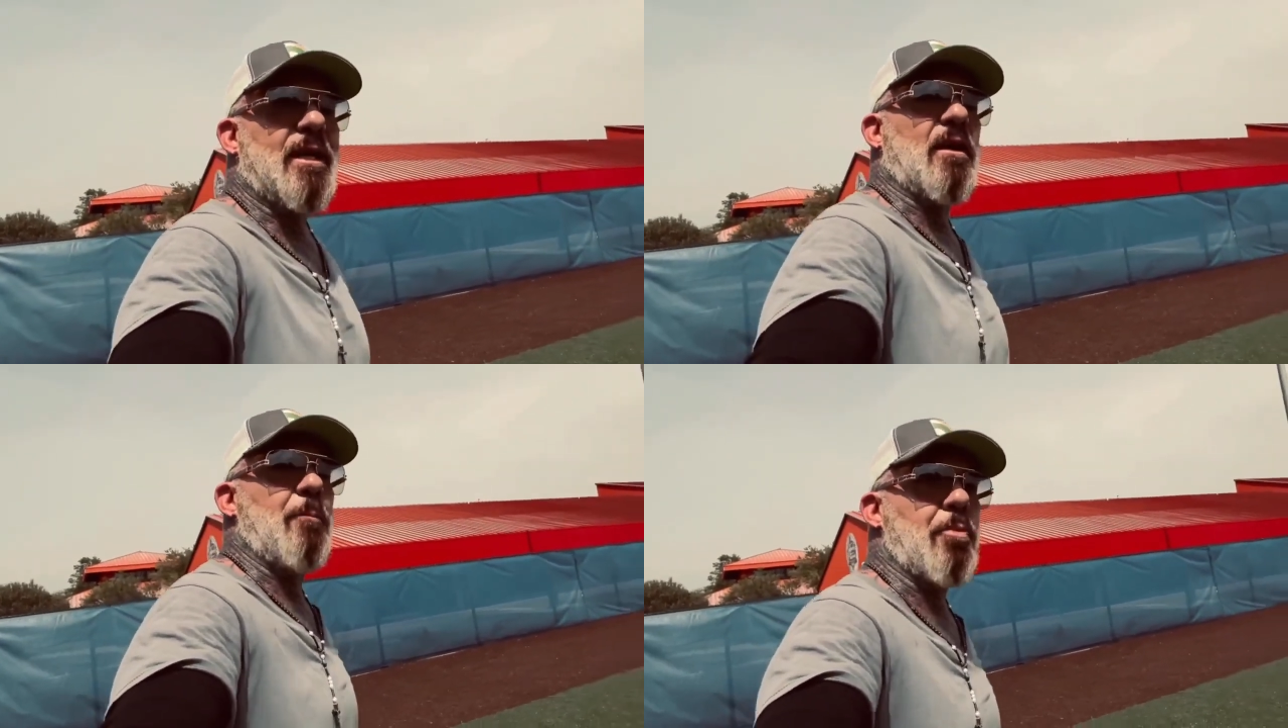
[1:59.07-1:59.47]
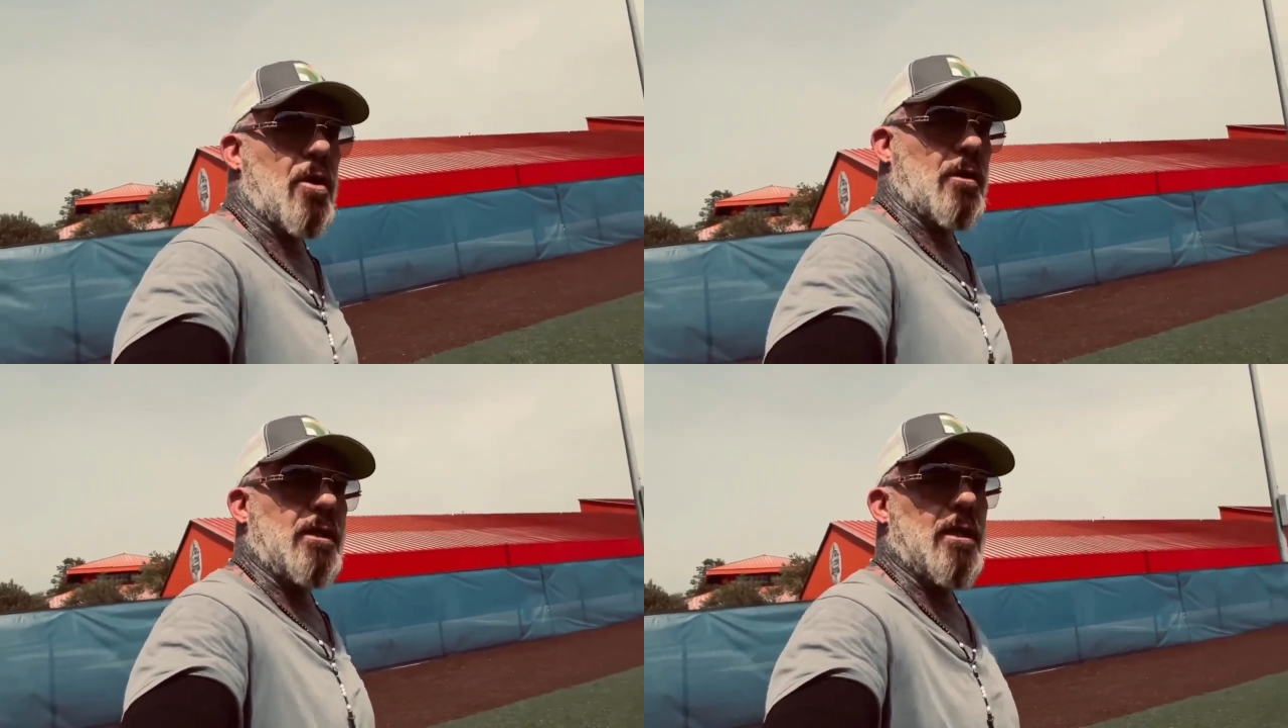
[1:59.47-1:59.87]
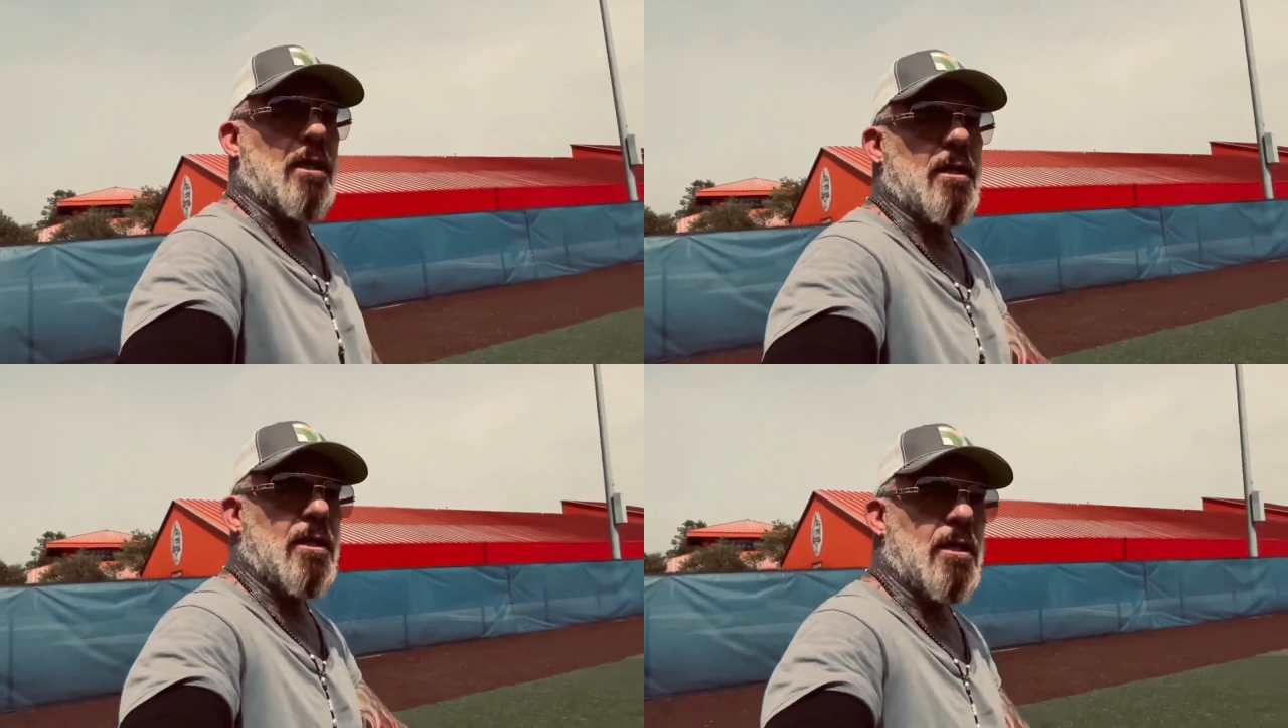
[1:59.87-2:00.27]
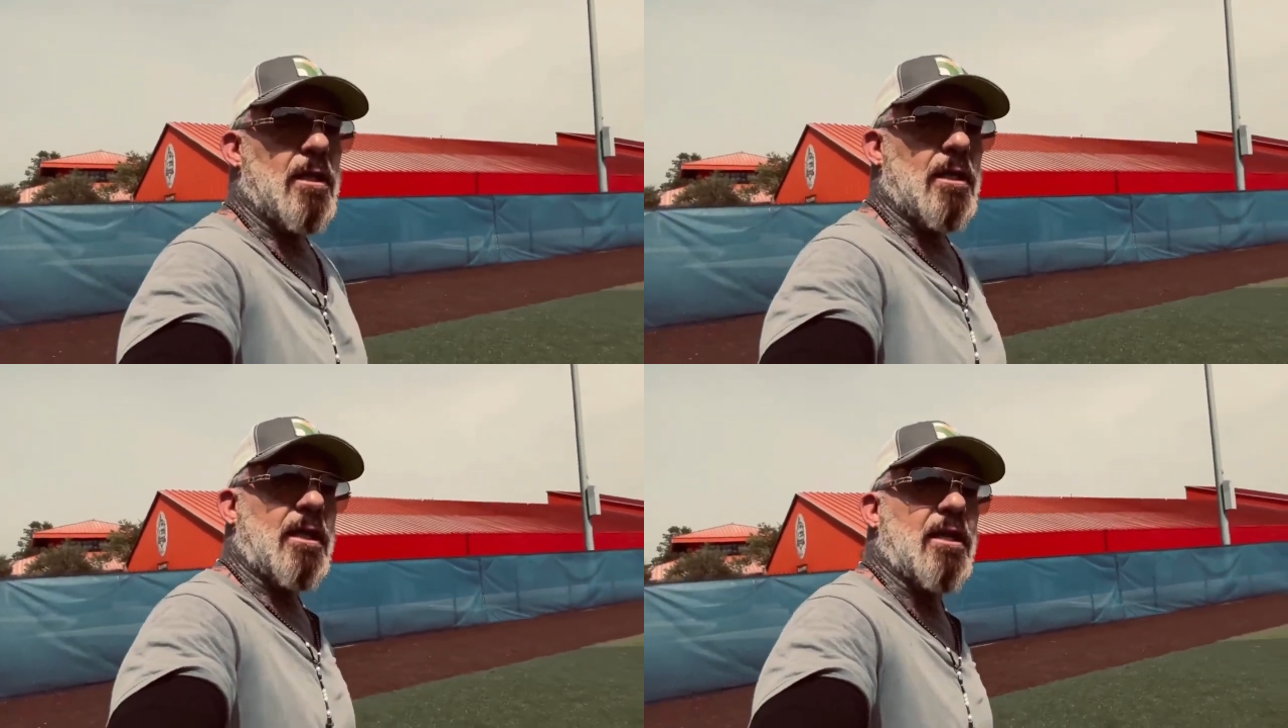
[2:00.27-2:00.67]
Get up early,
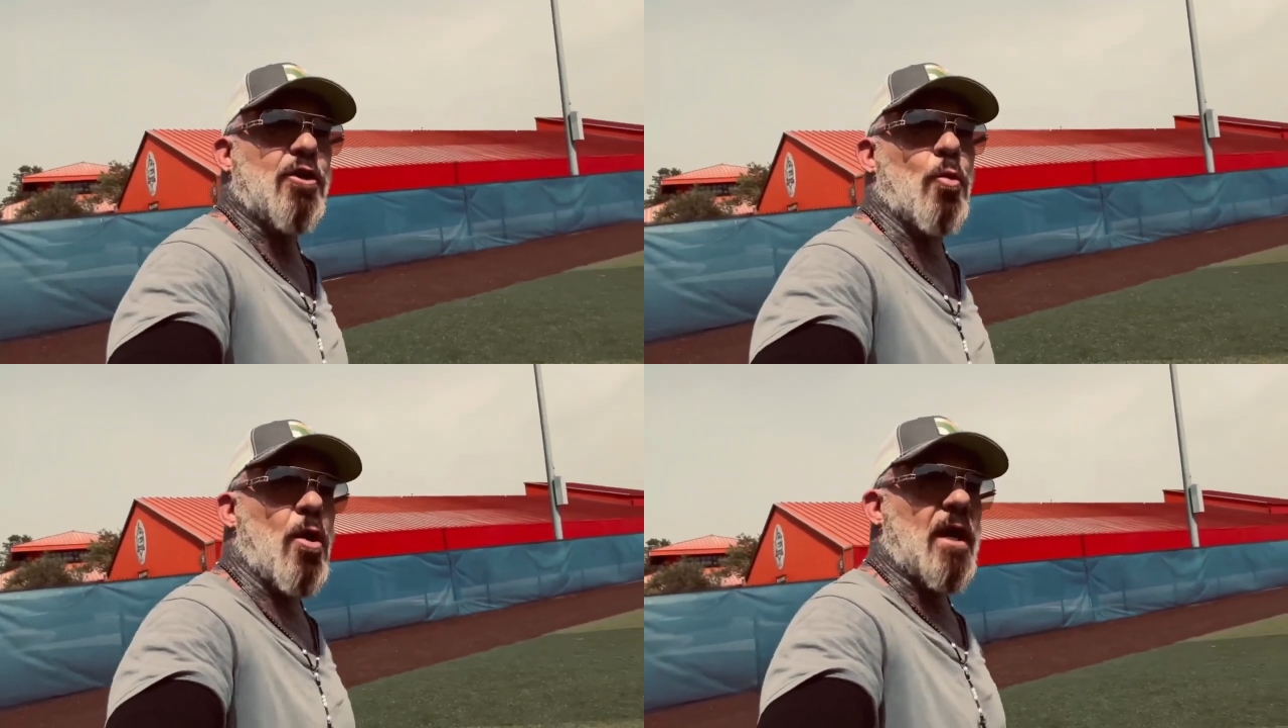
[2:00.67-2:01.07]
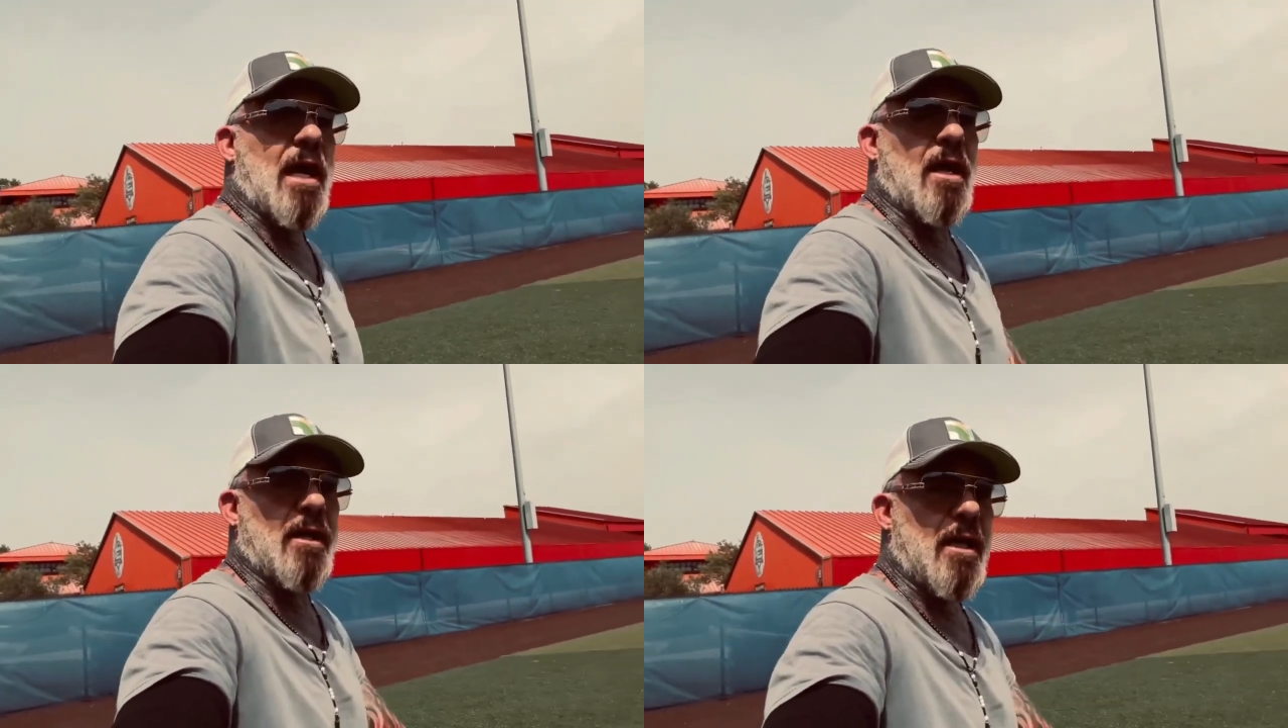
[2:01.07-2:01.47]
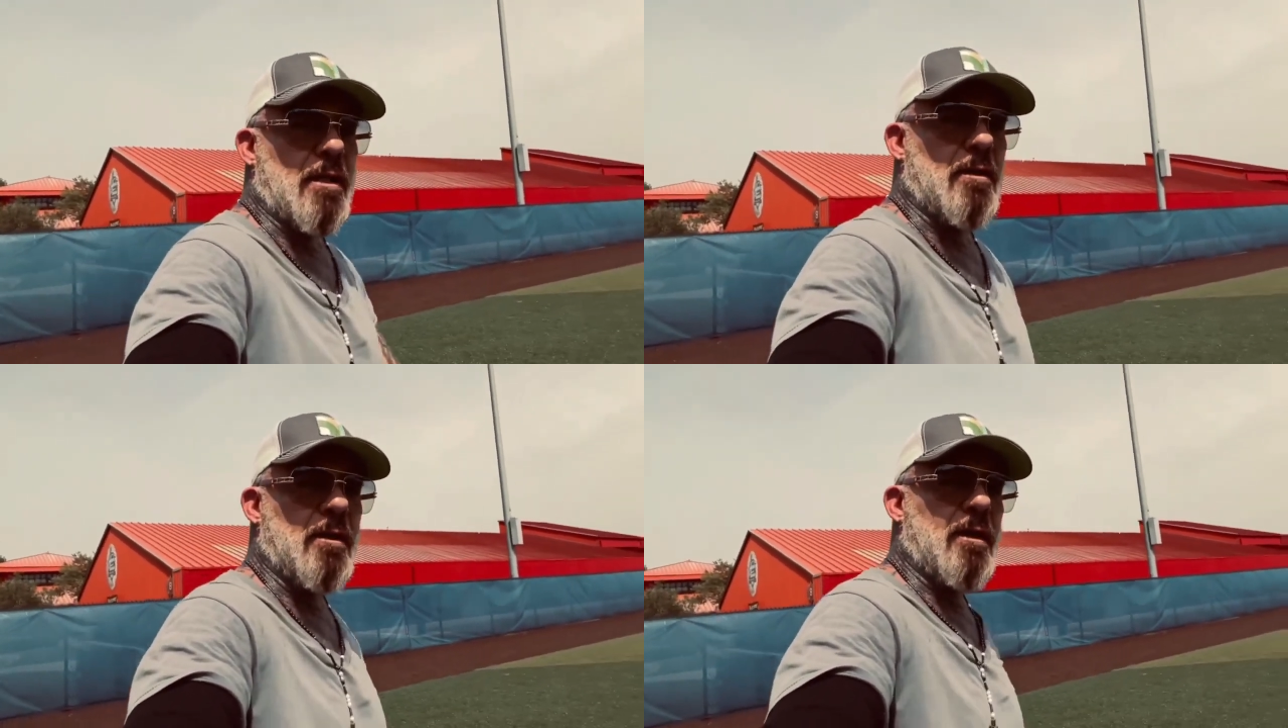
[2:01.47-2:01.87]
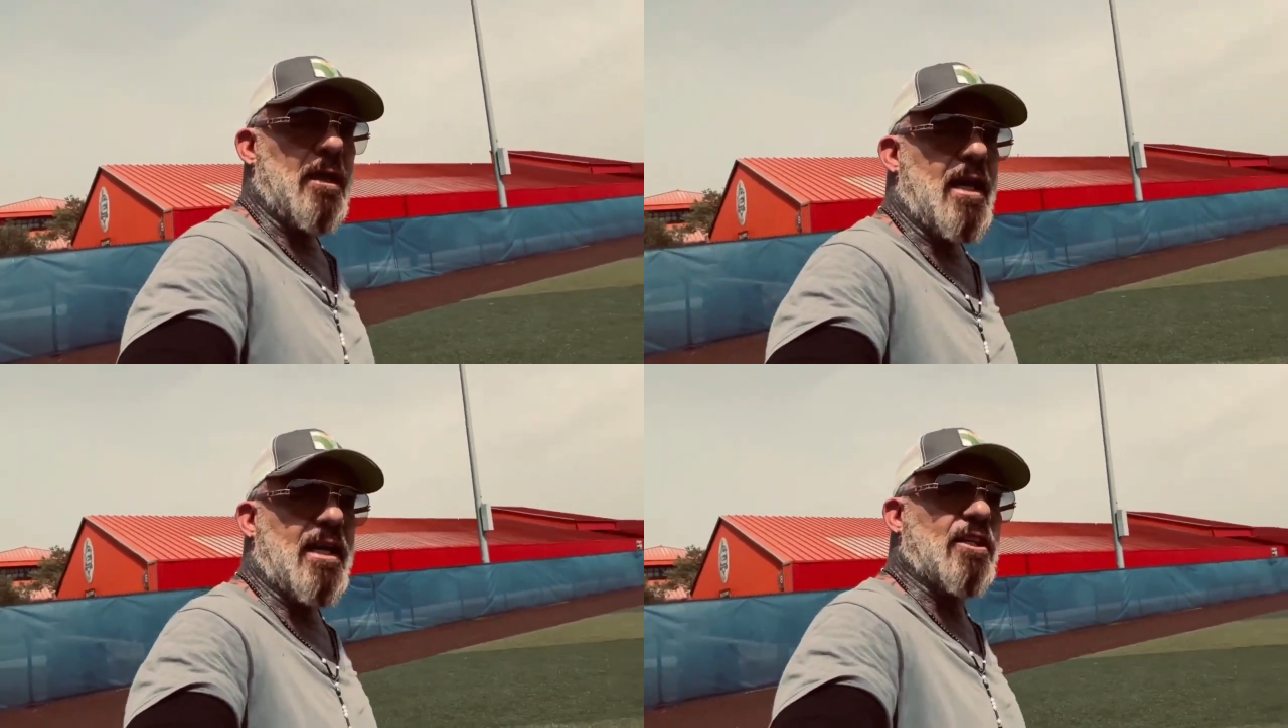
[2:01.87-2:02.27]
Get your workout in
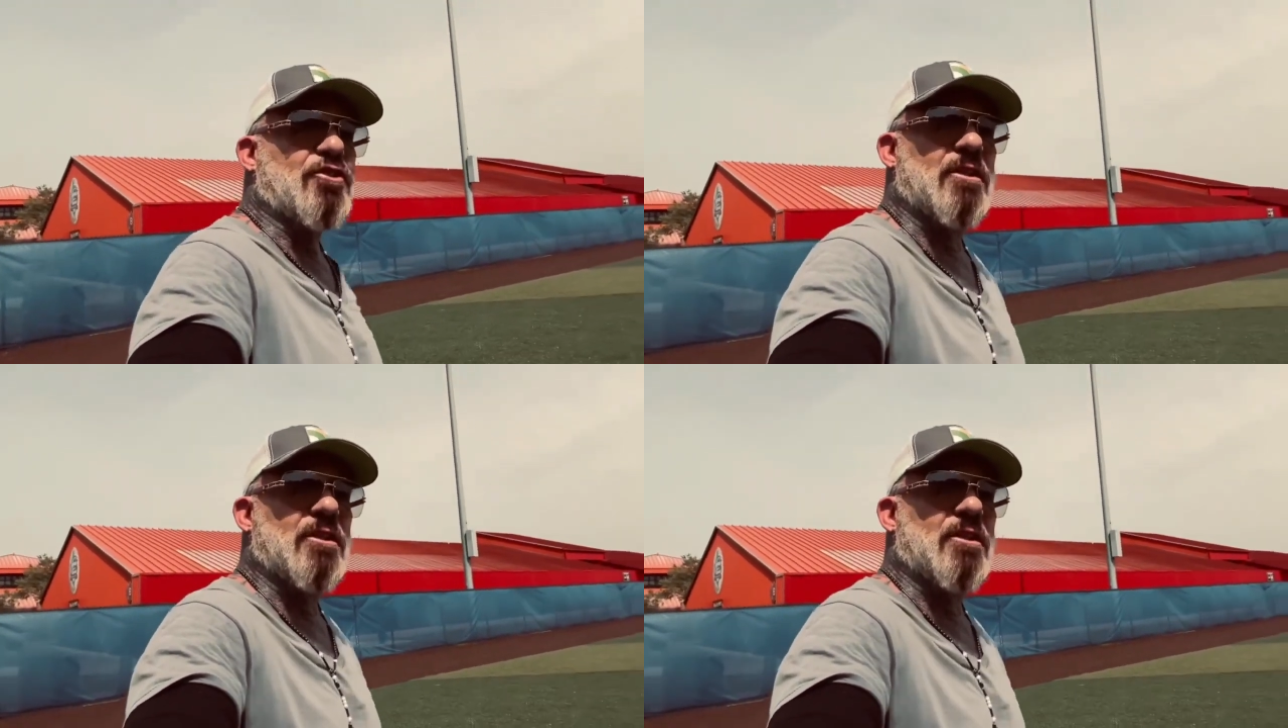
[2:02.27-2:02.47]
and get your